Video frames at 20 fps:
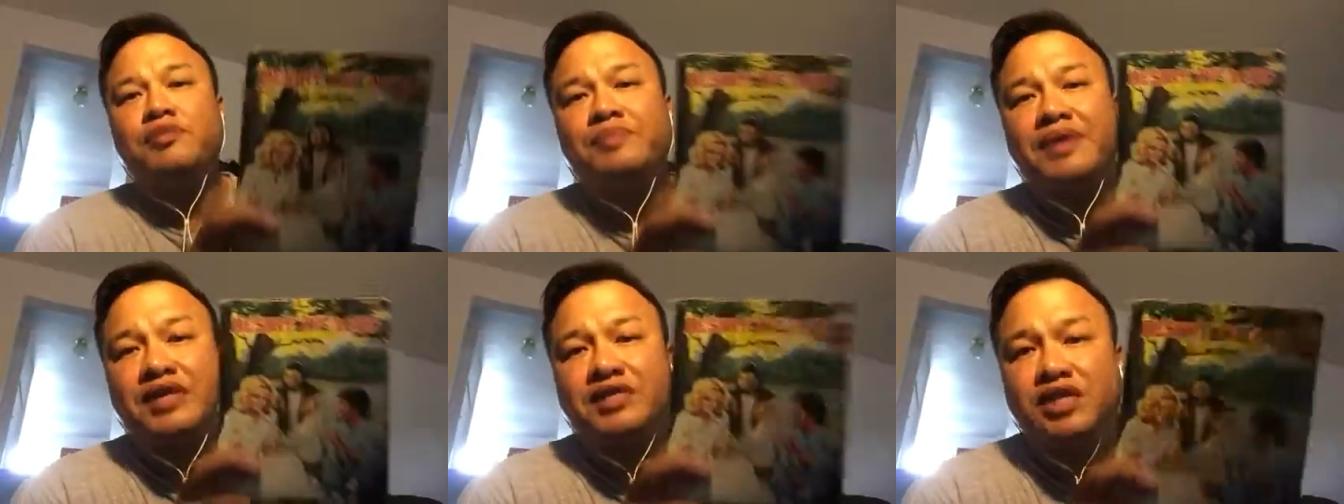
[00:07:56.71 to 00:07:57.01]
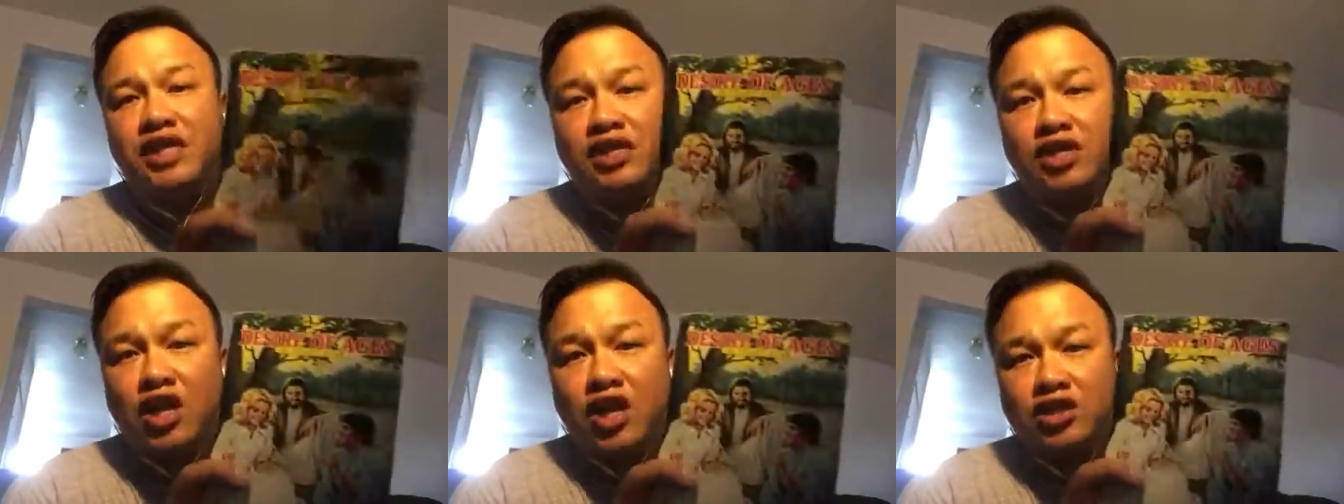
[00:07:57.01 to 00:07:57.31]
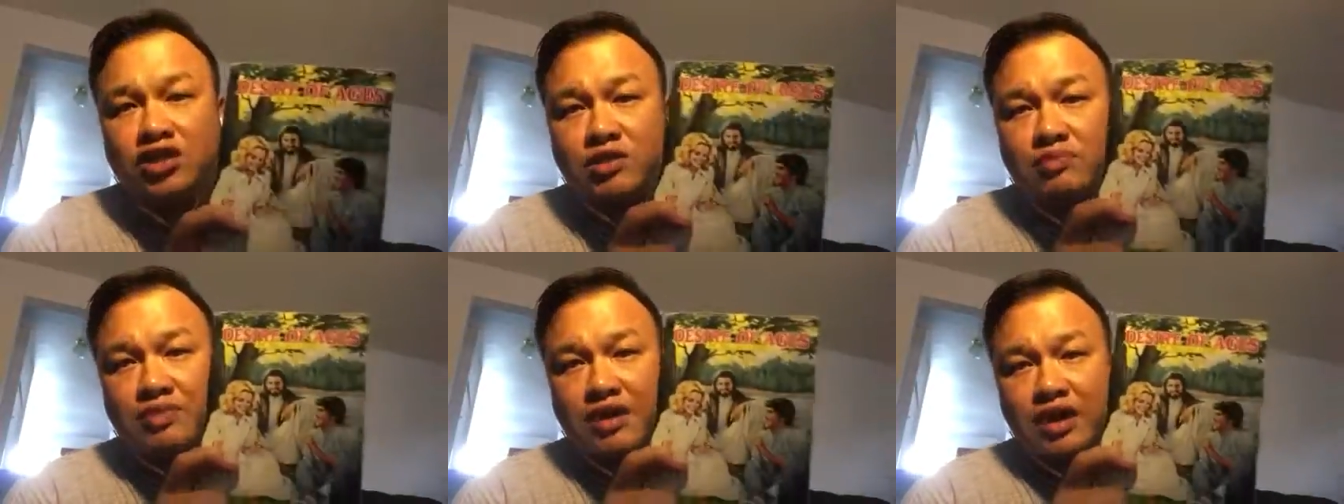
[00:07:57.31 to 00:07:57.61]
basically
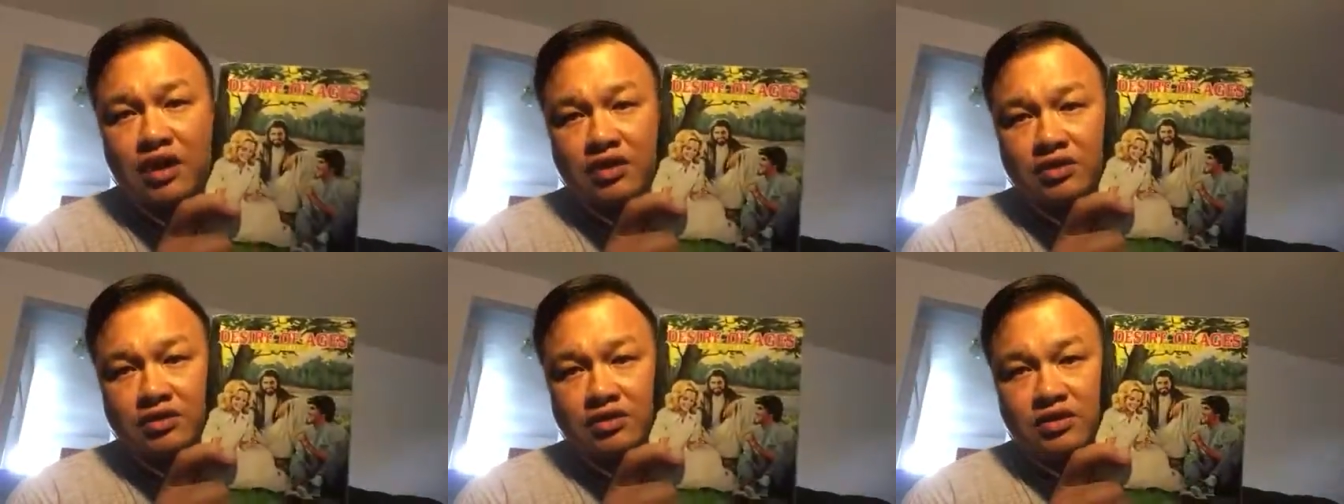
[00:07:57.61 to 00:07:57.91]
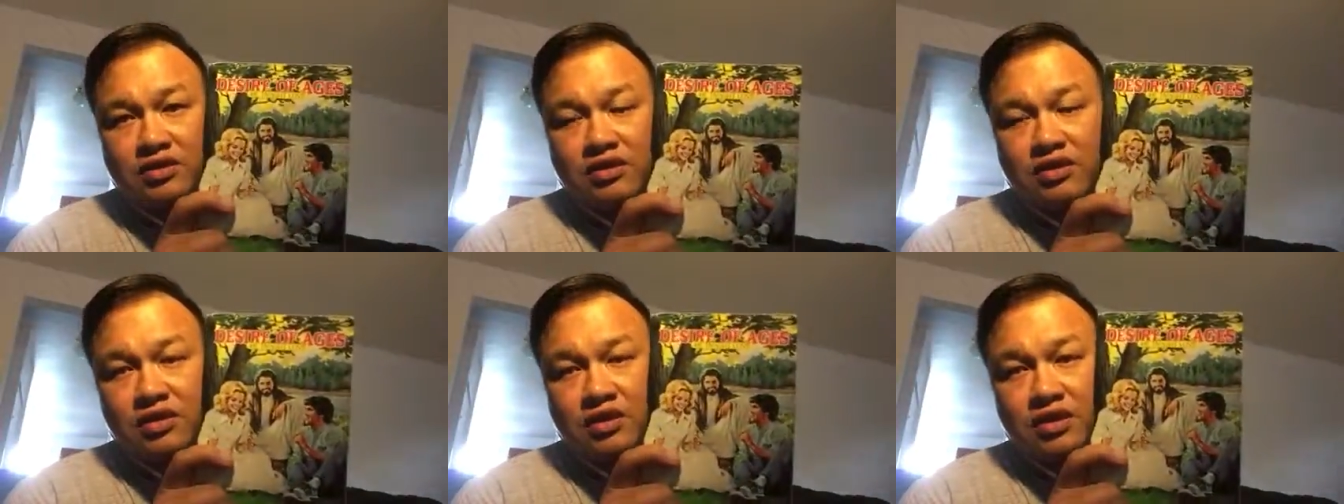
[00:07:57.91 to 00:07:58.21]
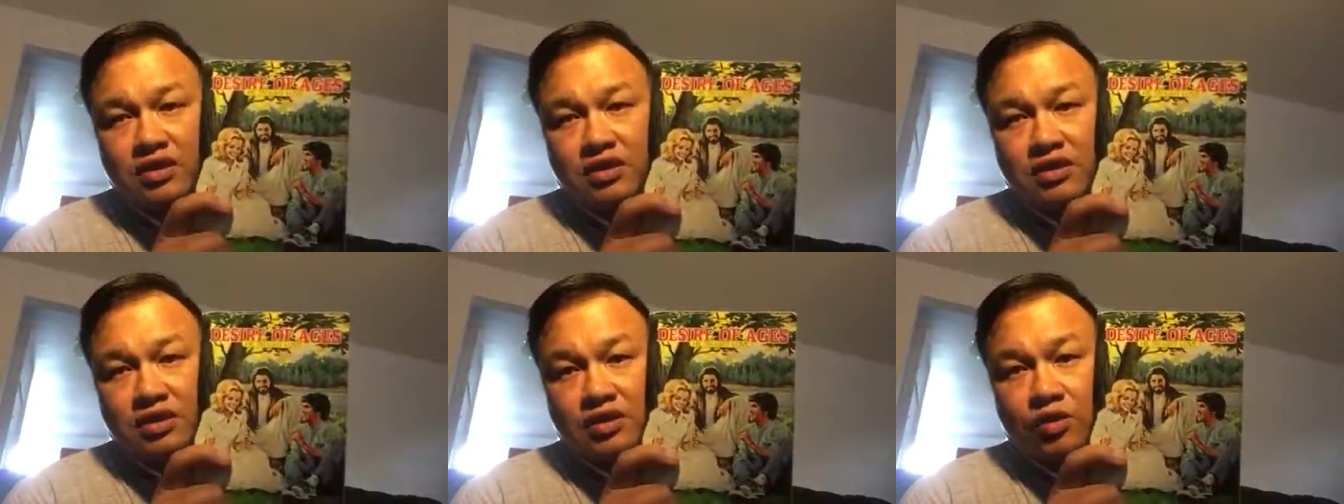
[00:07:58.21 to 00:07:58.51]
talks about
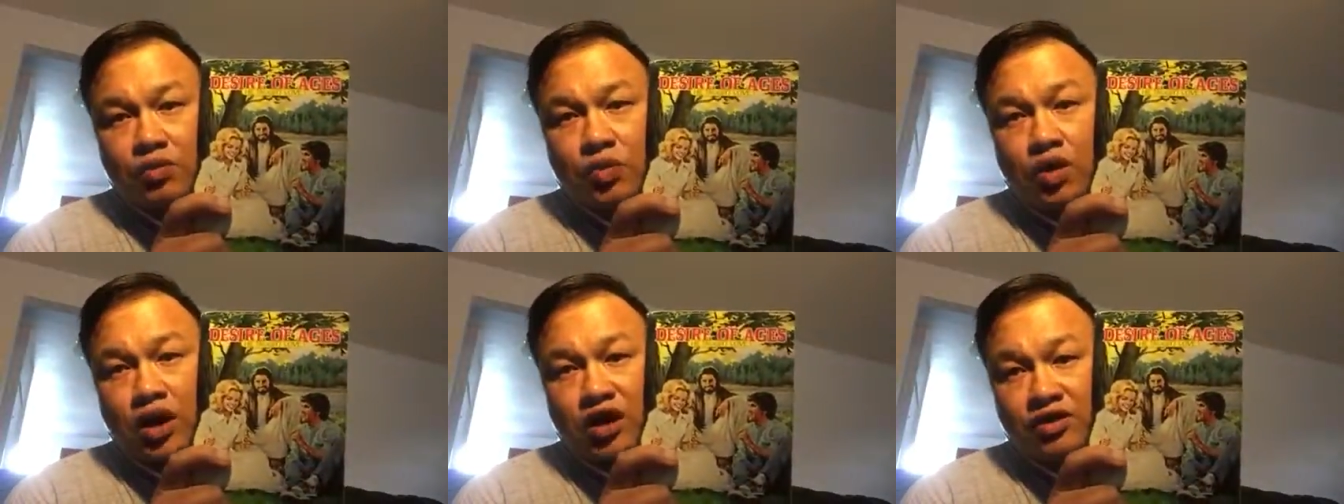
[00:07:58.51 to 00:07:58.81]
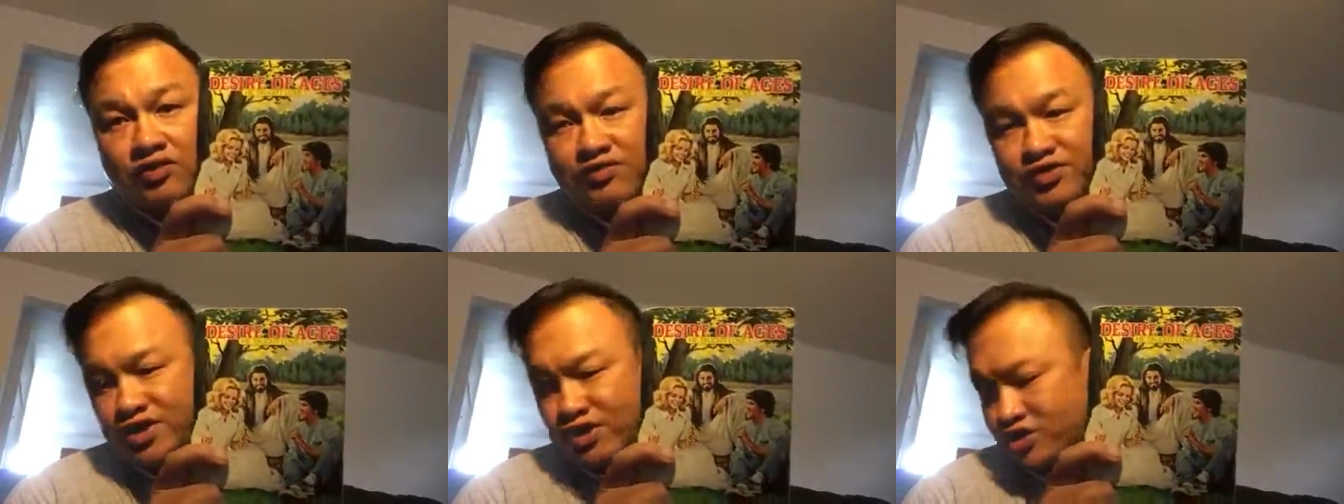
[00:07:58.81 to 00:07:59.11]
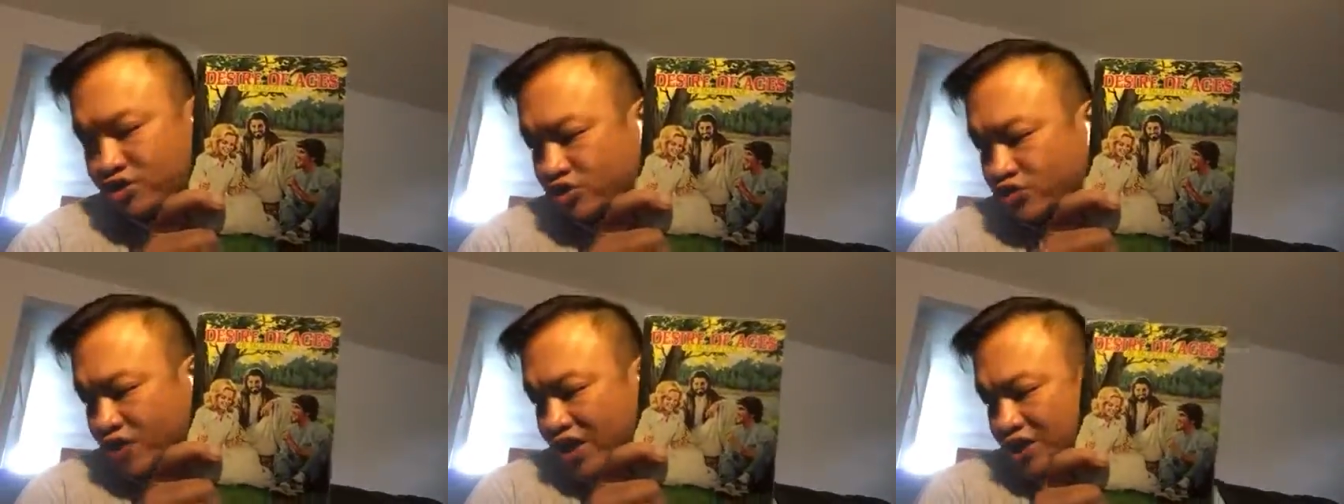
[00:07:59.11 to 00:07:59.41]
the walk of
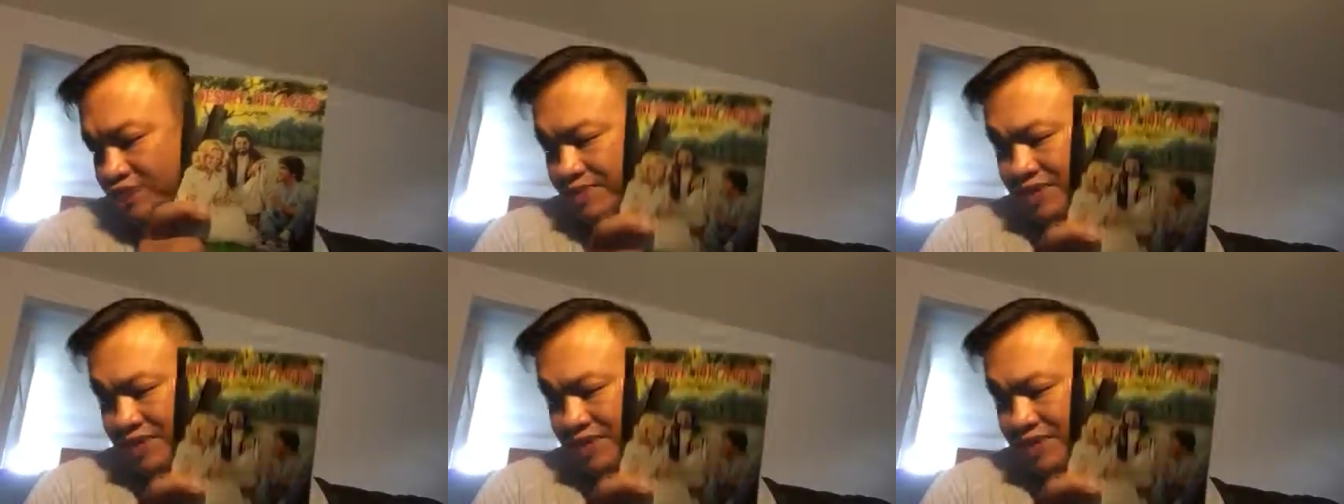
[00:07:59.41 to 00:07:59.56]
Jesus Christ.